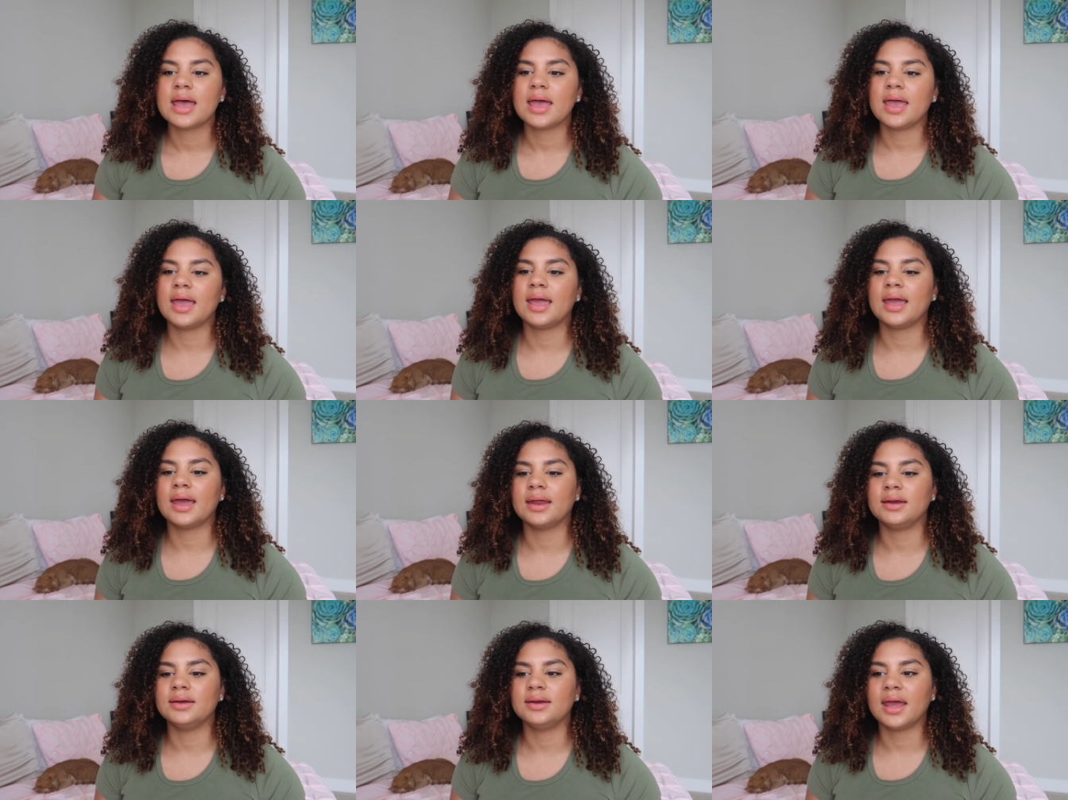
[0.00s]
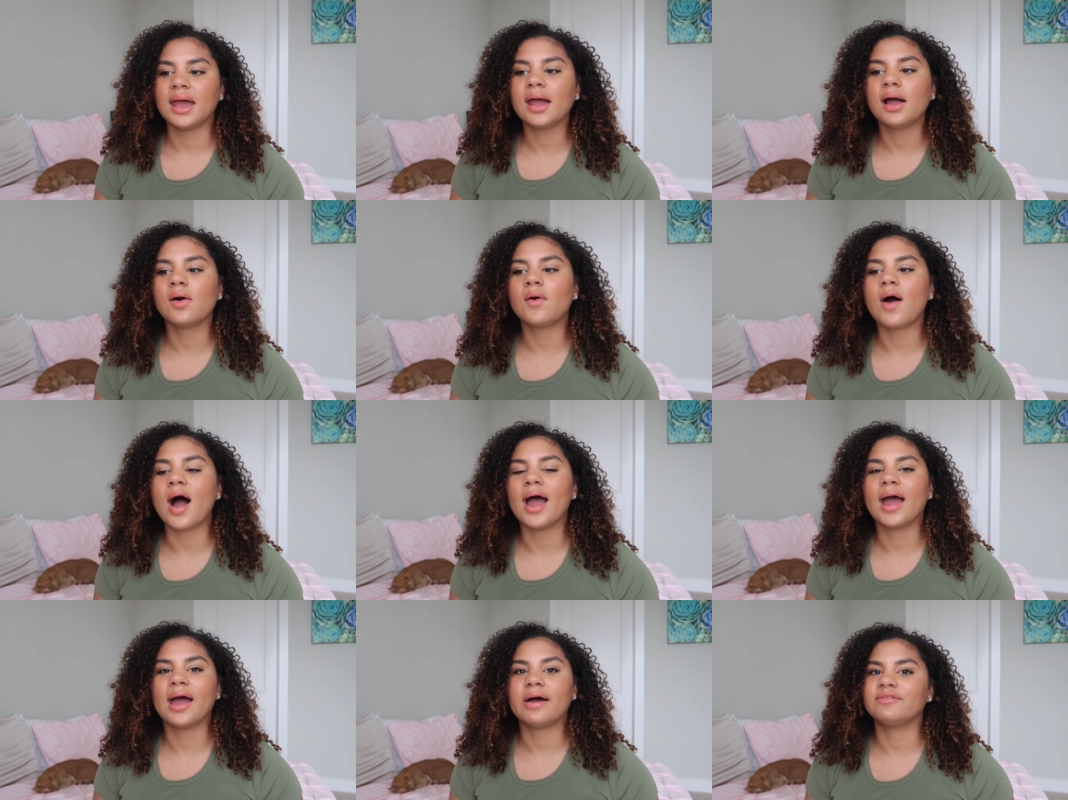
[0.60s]
and now
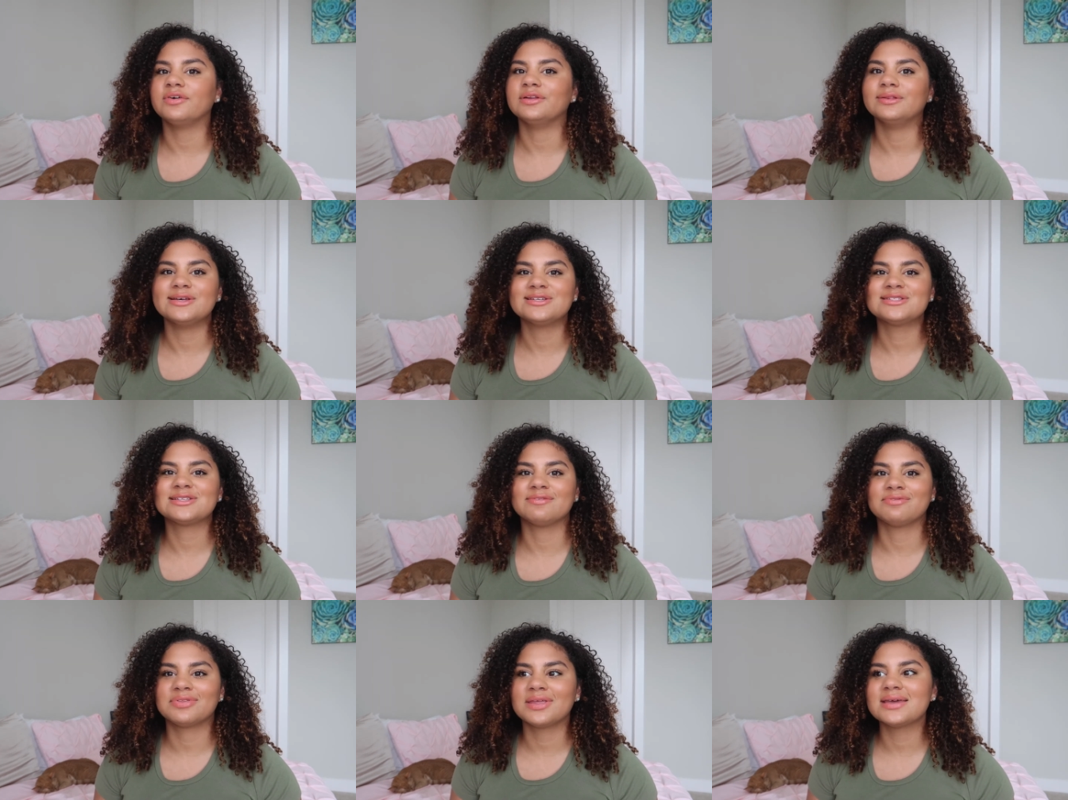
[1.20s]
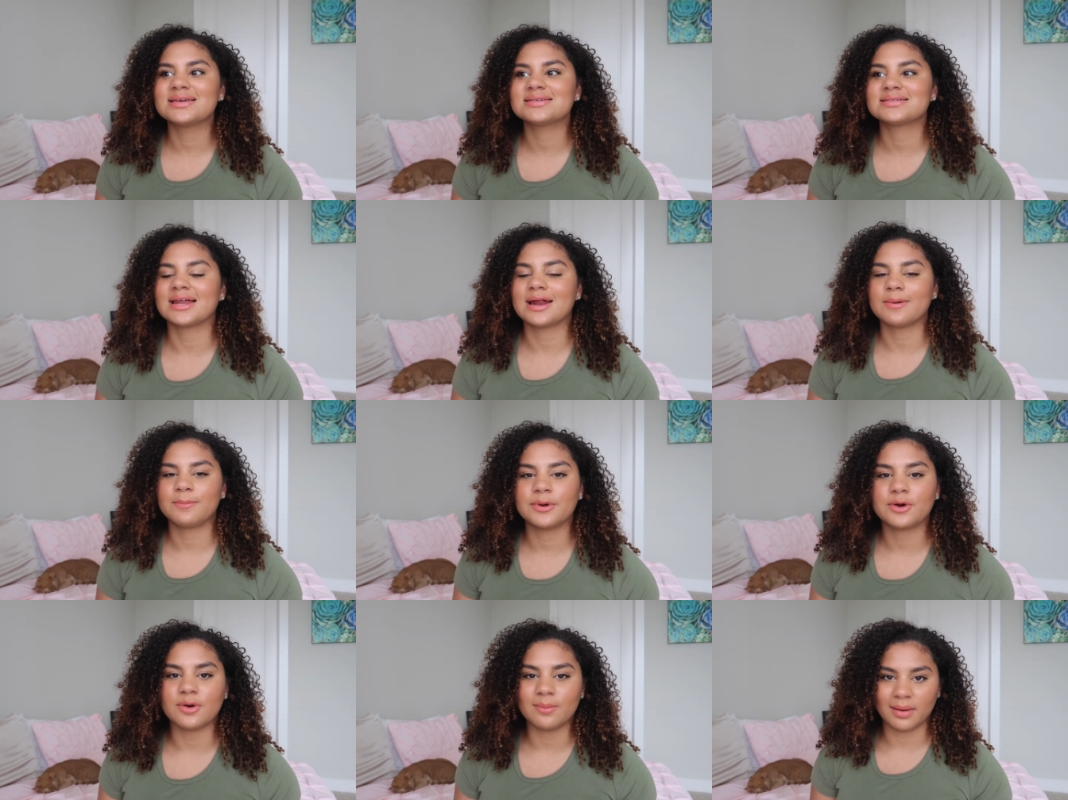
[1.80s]
I have a list of things that I
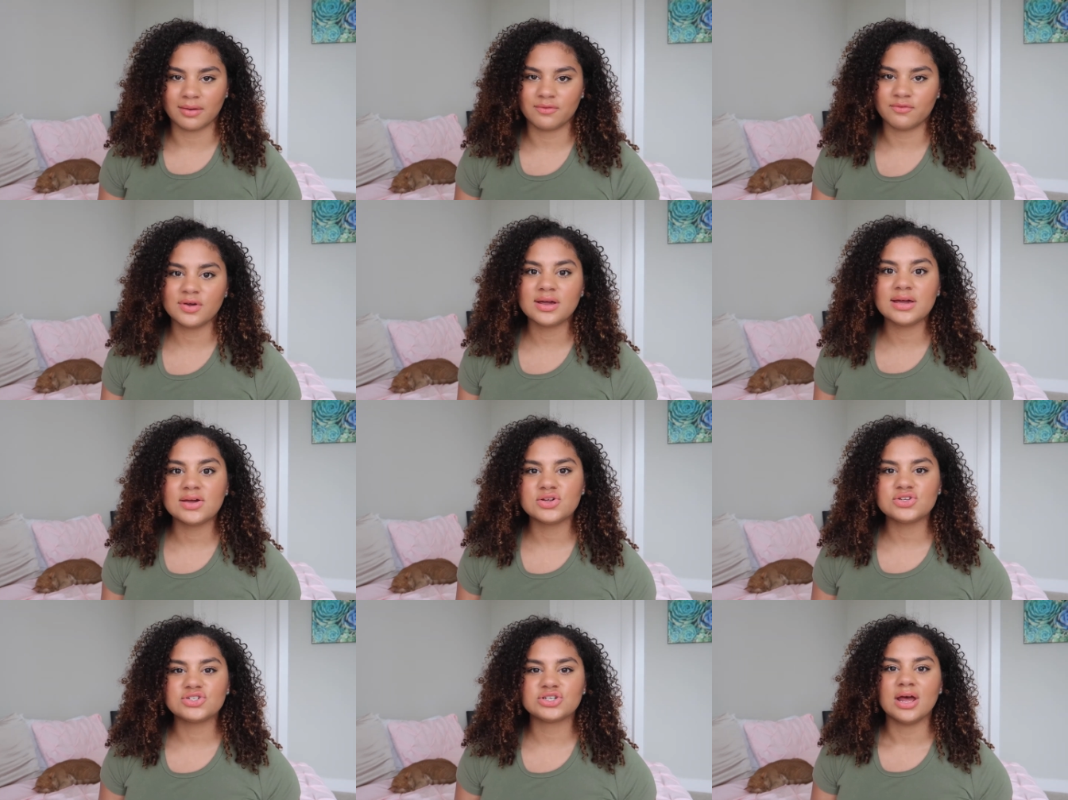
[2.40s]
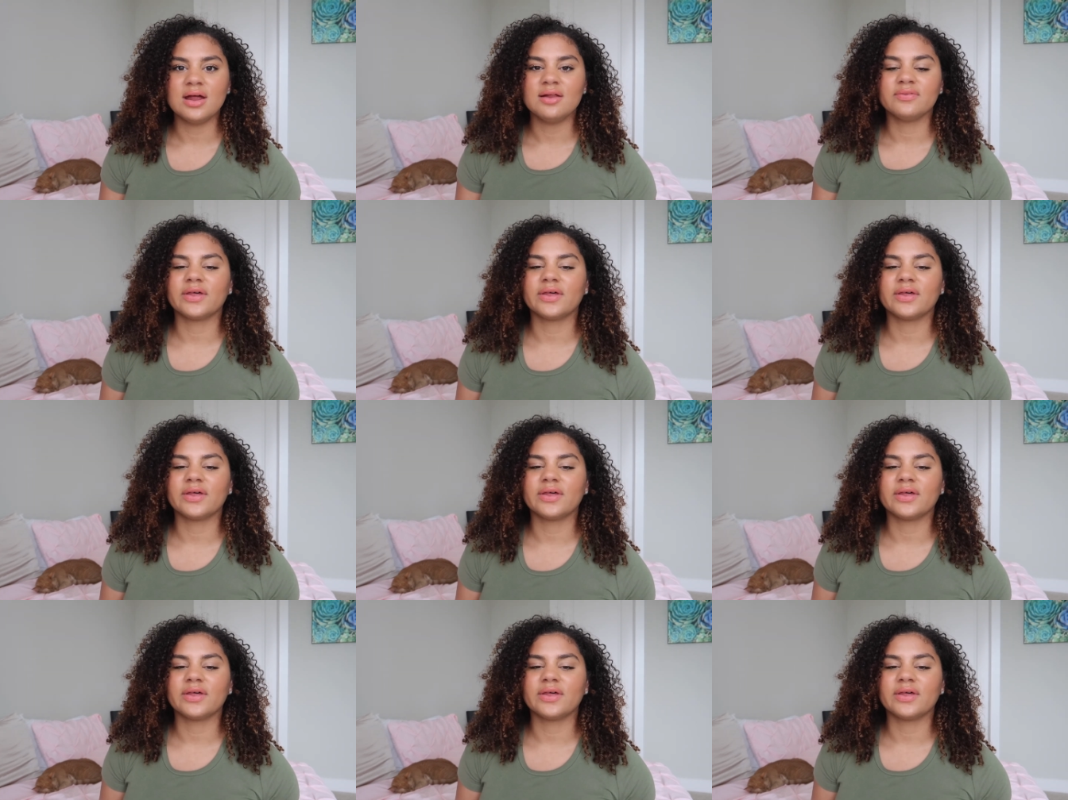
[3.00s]
put on my fridge